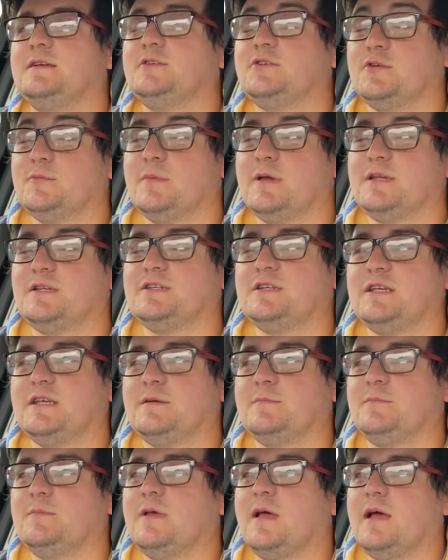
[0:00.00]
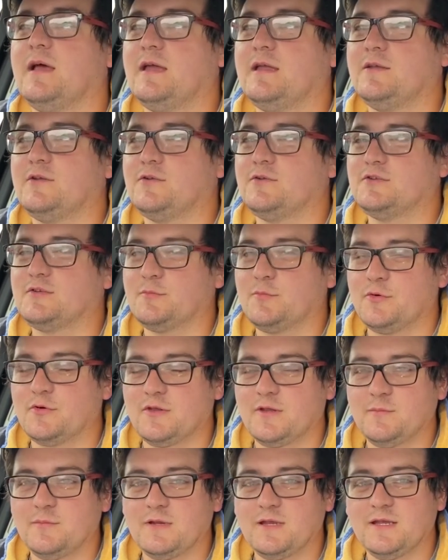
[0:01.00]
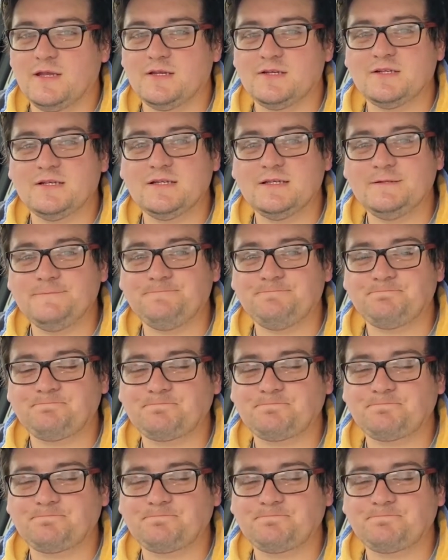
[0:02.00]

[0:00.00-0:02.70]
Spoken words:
To my shame, I do support them occasionally.